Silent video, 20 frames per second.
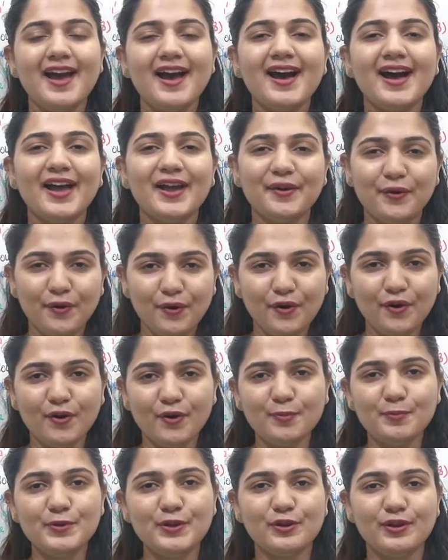I
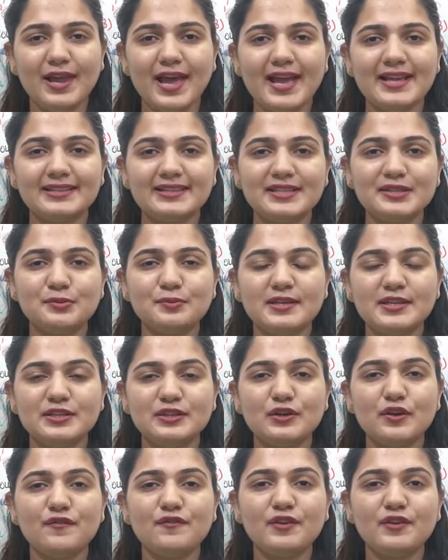hope you like this video.